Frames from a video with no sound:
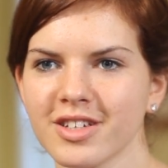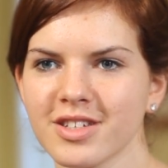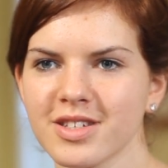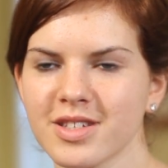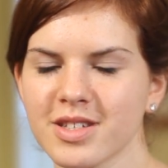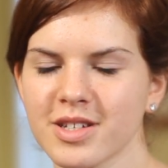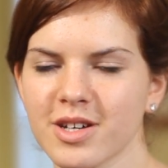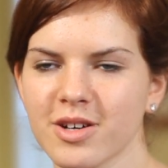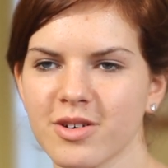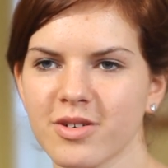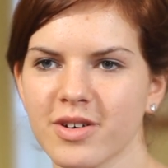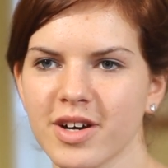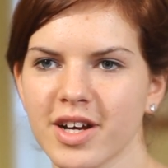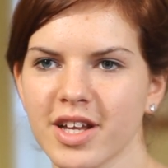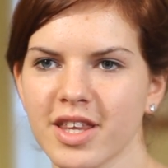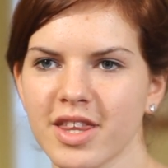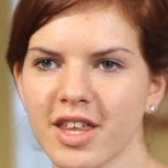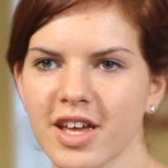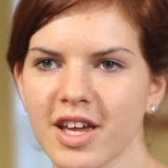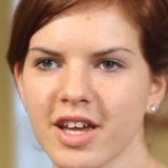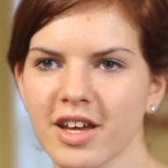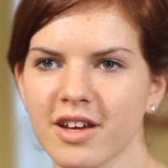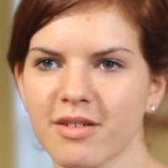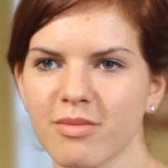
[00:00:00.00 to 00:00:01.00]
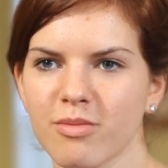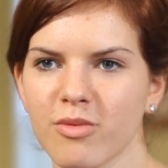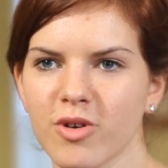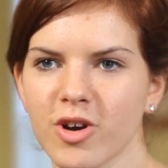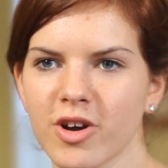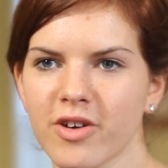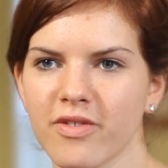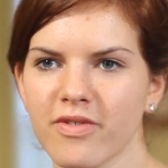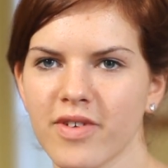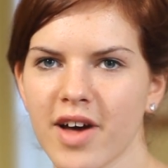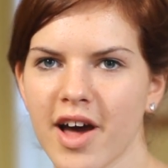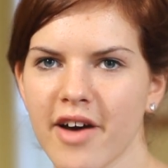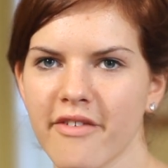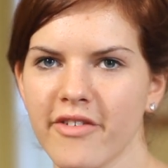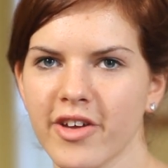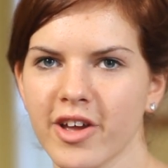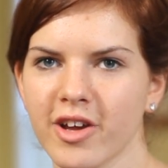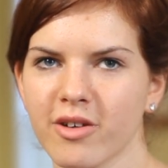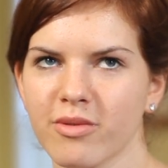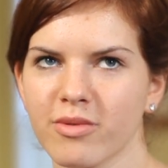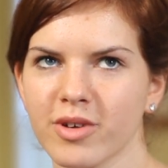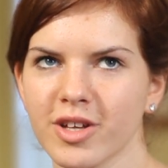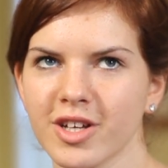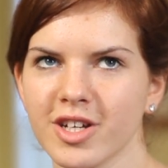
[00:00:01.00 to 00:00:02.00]
So I think more of
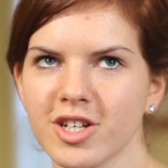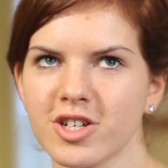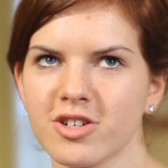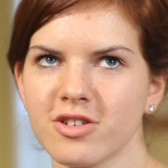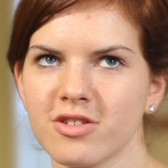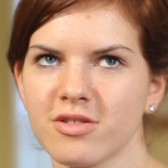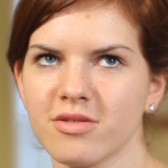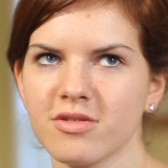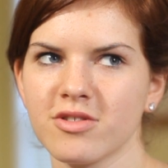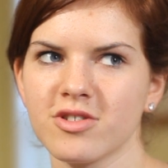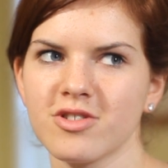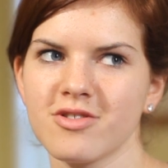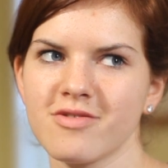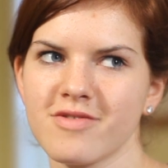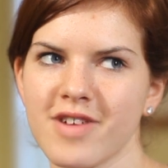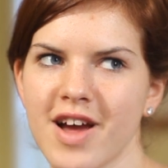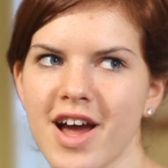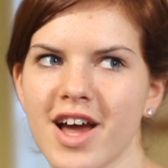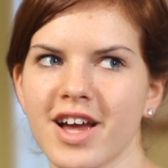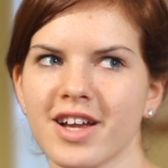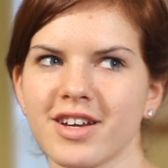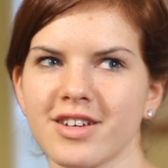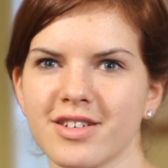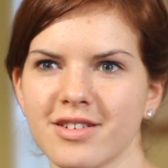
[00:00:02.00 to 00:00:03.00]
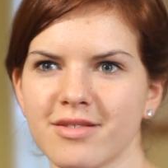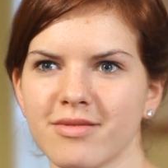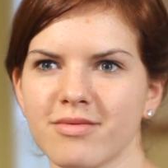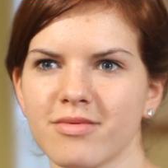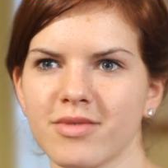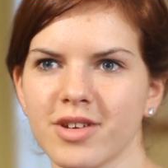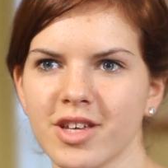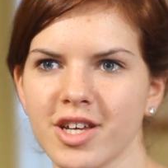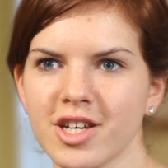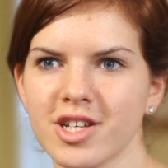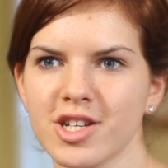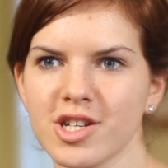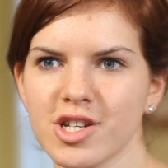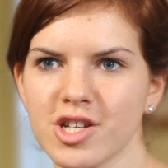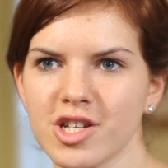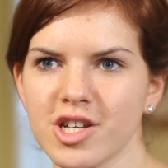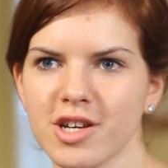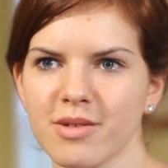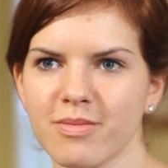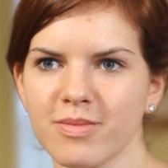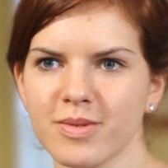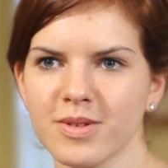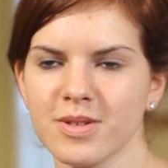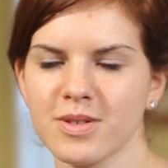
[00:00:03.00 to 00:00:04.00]
having a really direct
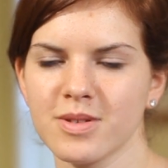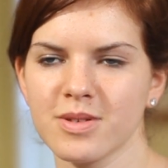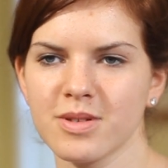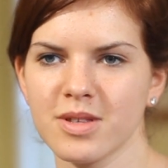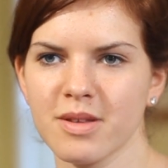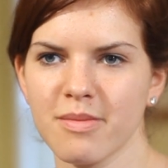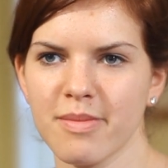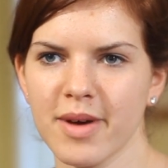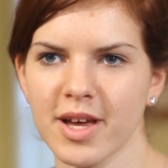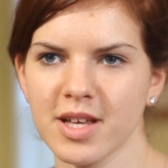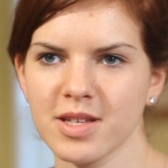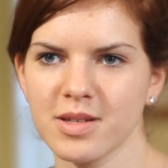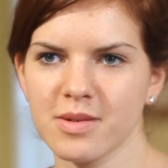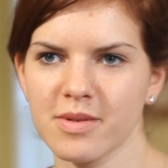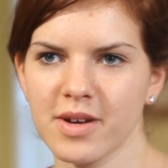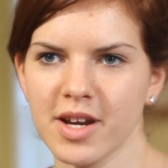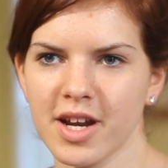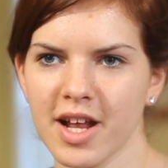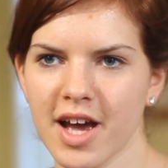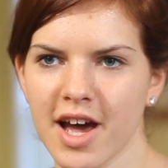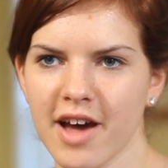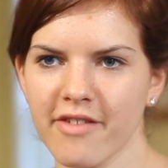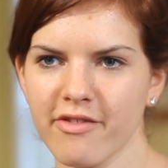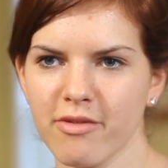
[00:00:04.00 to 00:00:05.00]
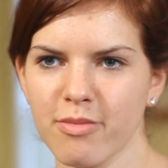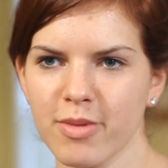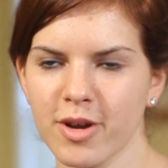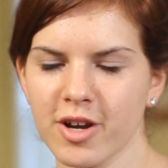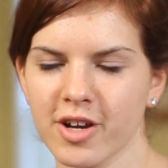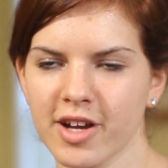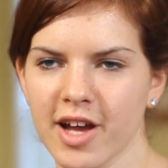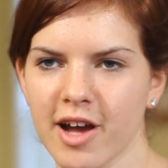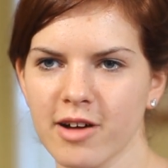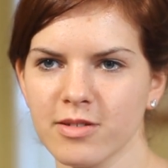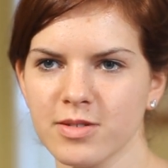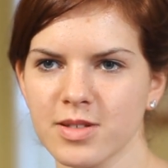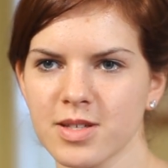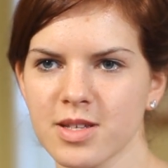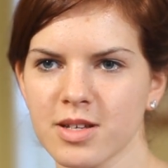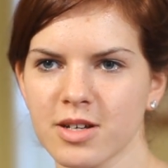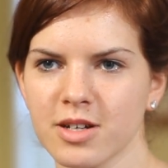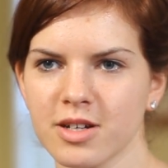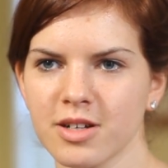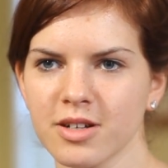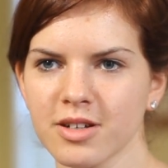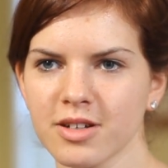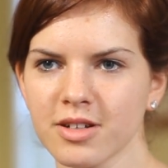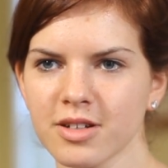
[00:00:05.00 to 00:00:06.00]
relationship is the best way to have a peer
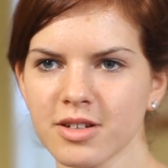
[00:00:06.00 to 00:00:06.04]
counselor.